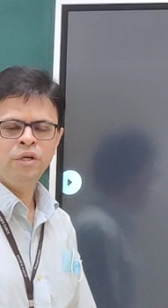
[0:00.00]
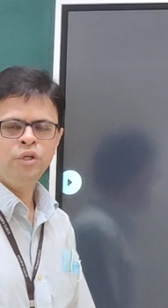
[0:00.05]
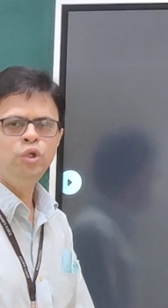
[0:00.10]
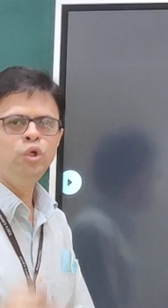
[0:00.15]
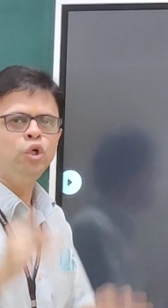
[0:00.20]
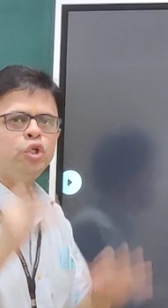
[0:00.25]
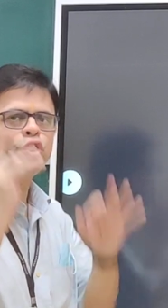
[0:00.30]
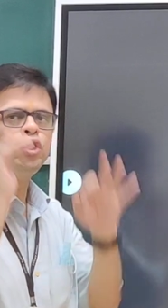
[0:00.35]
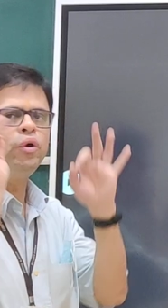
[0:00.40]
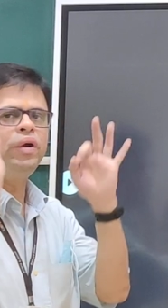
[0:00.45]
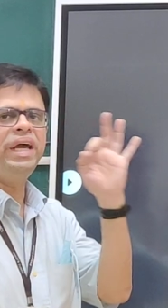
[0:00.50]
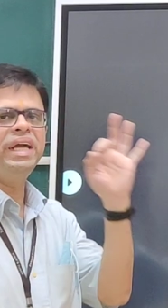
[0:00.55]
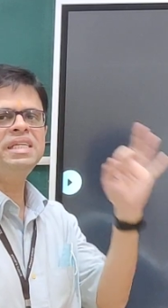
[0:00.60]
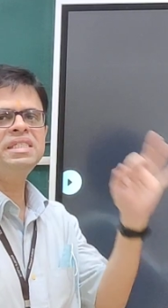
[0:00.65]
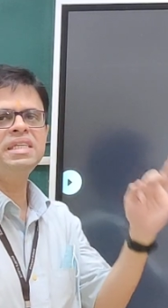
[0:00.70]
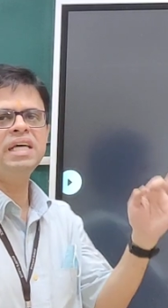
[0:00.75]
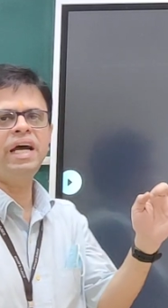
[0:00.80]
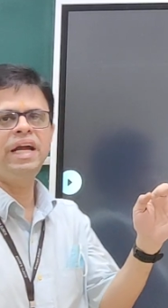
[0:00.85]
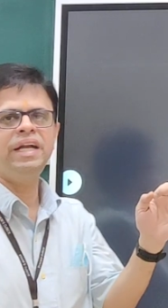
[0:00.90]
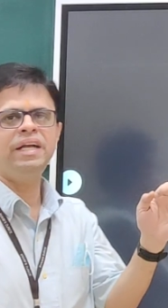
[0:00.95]
you should
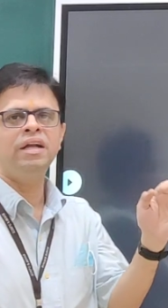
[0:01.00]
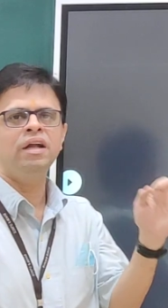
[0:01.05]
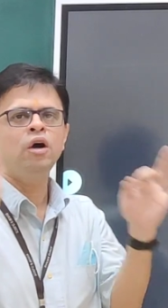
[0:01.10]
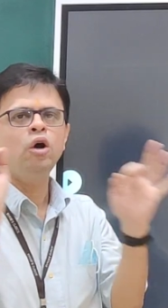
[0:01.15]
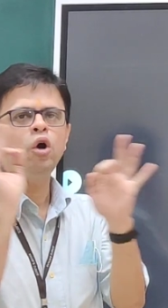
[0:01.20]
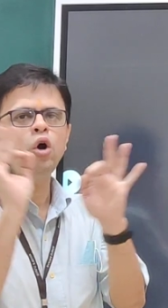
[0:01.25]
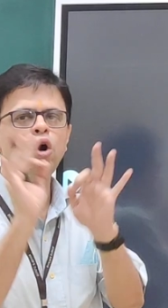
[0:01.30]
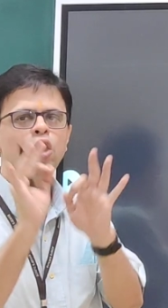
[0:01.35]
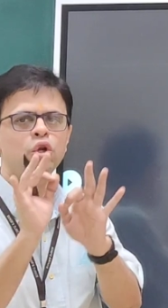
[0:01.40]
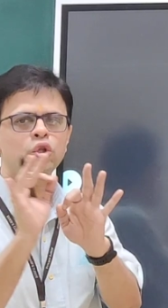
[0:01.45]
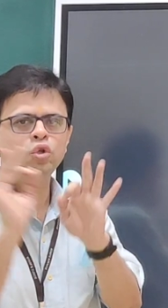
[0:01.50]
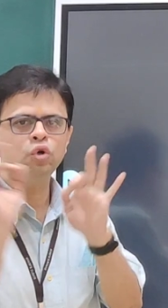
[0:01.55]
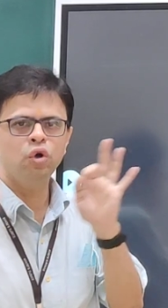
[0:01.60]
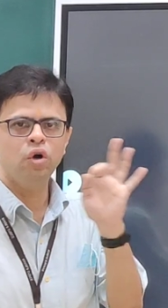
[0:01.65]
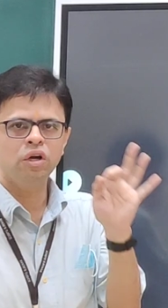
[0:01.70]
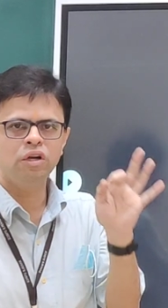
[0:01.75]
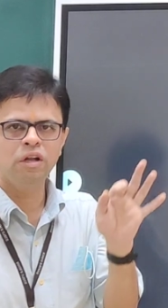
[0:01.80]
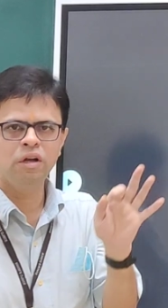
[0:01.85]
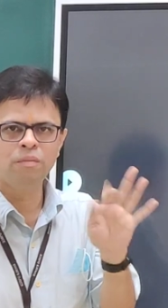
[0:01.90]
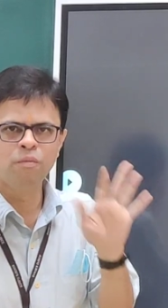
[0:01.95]
excite
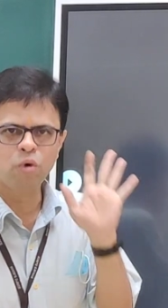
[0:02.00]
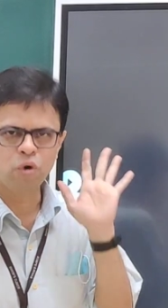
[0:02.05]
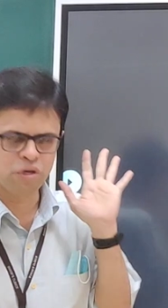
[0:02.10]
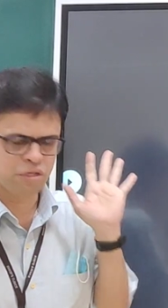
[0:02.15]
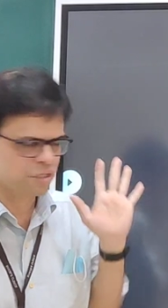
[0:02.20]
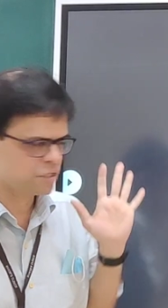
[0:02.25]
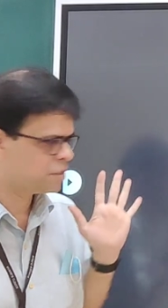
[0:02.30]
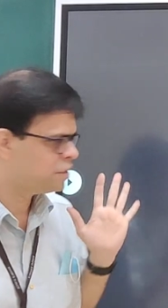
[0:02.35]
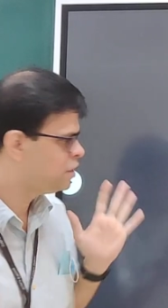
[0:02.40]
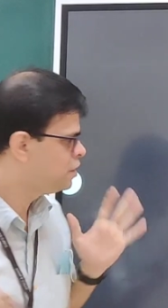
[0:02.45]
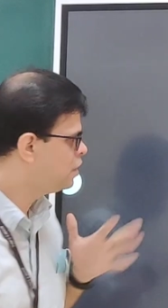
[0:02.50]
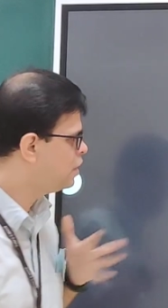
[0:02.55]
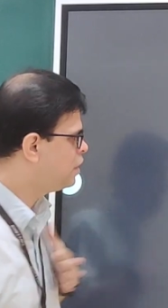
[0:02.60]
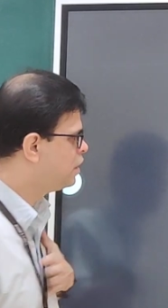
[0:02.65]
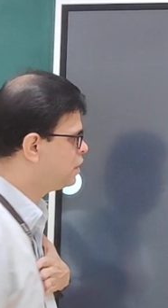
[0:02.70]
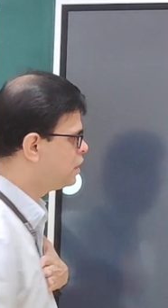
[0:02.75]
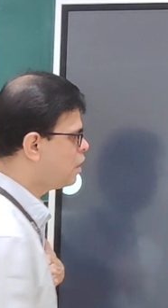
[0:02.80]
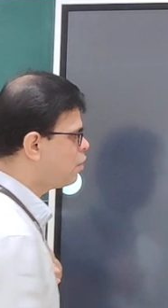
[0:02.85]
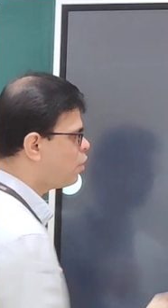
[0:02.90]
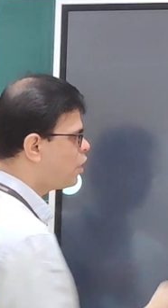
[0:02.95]
orthogonal modes.
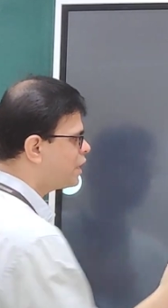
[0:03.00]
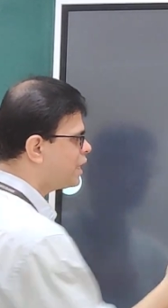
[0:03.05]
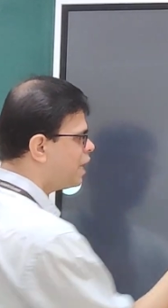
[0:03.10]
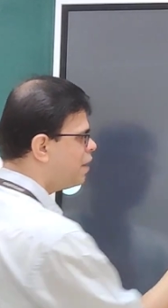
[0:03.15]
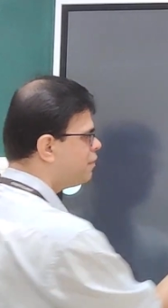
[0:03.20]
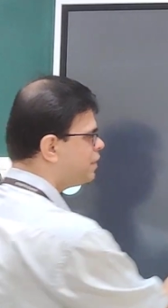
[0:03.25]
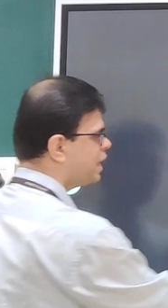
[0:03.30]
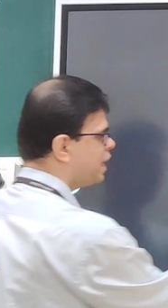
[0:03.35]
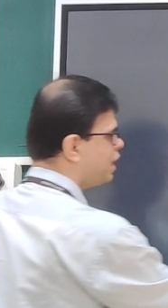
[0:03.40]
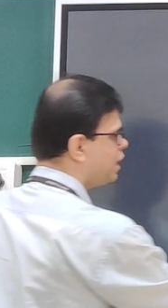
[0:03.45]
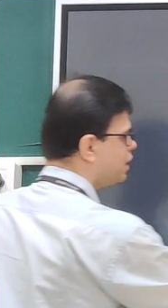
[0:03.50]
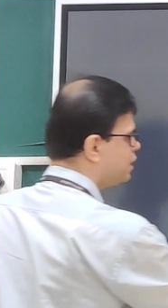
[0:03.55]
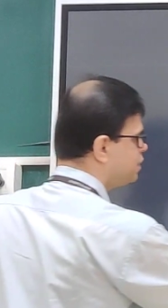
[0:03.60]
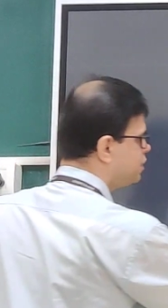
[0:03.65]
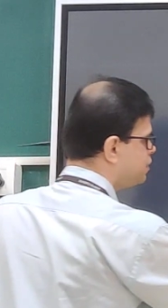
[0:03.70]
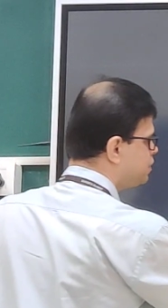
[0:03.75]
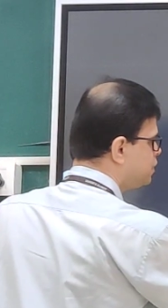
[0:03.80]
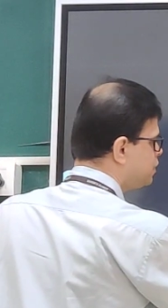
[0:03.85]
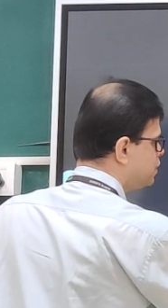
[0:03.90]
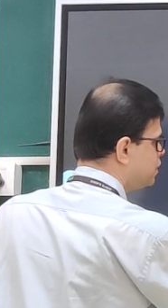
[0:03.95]
Now what I have
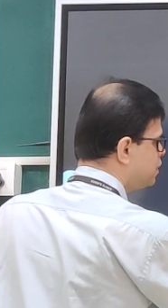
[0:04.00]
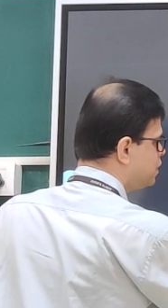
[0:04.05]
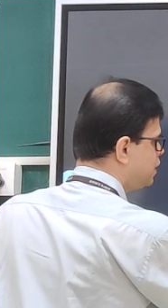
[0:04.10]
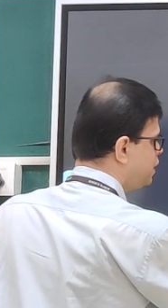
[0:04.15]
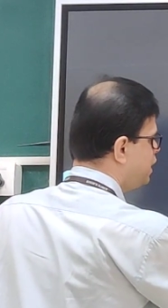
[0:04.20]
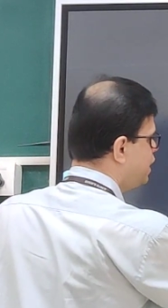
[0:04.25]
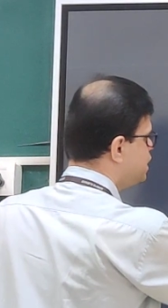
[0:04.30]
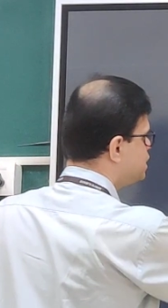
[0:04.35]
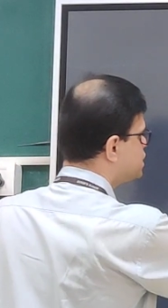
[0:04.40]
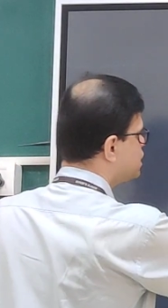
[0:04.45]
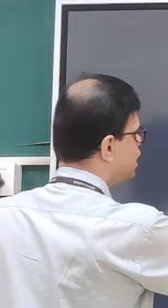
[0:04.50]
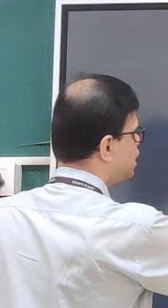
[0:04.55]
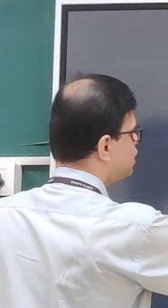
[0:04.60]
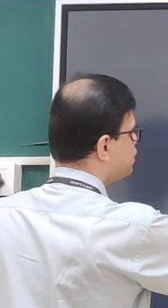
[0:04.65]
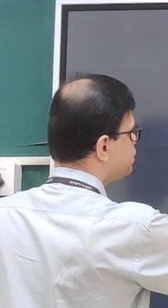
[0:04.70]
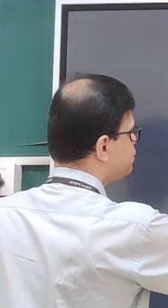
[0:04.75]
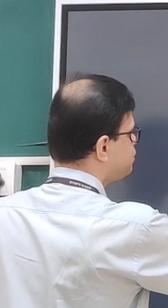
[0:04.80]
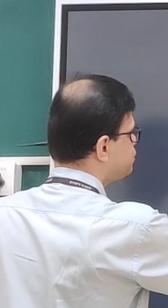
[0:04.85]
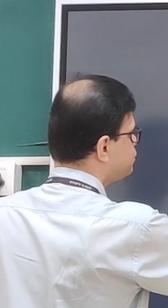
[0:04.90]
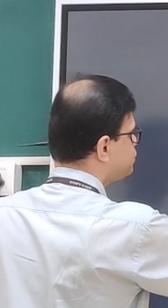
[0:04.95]
taken is
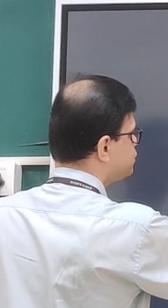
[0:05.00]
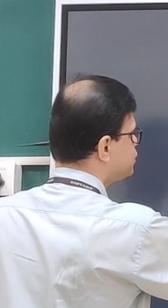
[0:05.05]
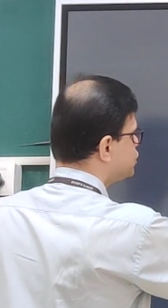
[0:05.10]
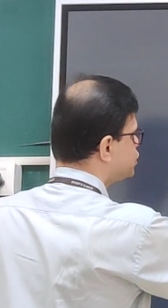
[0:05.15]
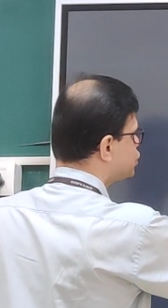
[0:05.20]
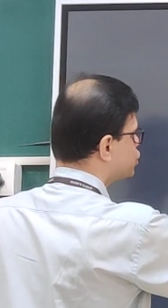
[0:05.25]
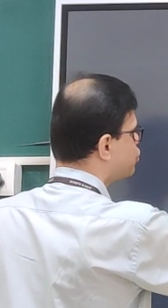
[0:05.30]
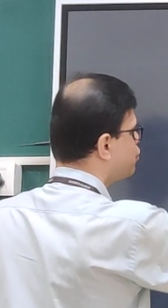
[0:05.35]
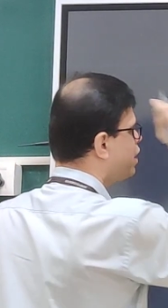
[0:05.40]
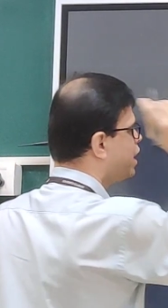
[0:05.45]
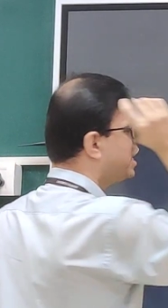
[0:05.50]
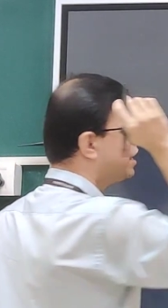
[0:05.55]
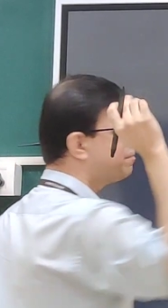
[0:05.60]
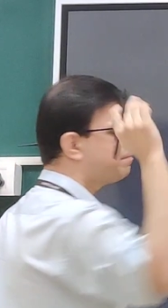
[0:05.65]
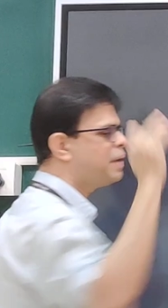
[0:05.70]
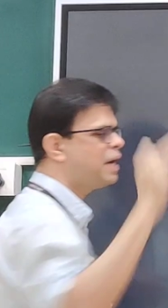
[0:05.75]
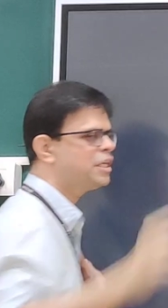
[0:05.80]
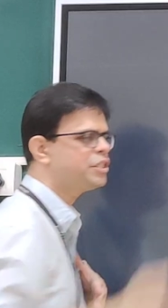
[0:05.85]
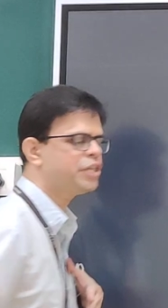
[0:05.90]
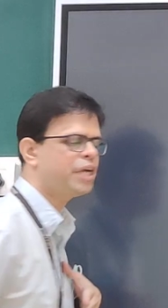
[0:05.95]
a
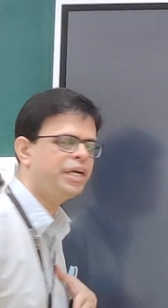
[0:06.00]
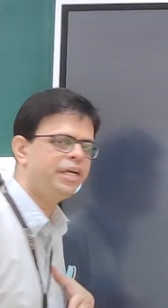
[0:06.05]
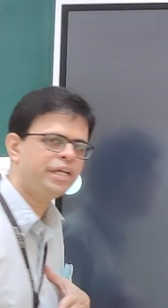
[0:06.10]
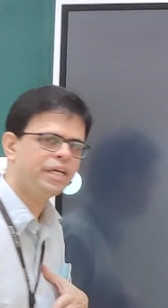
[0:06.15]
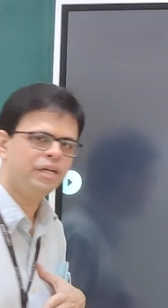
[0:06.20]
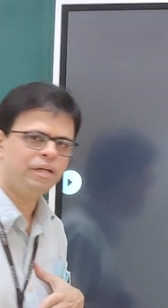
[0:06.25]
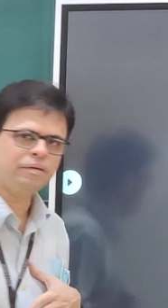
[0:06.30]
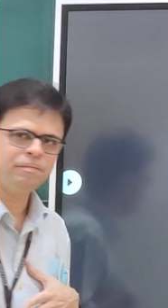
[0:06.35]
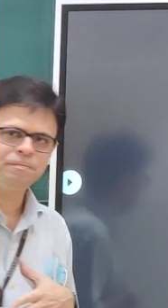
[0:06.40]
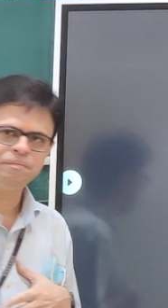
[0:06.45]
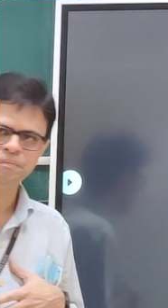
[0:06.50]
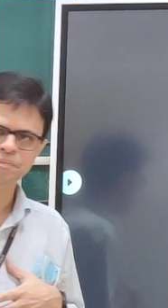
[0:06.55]
square patch antenna.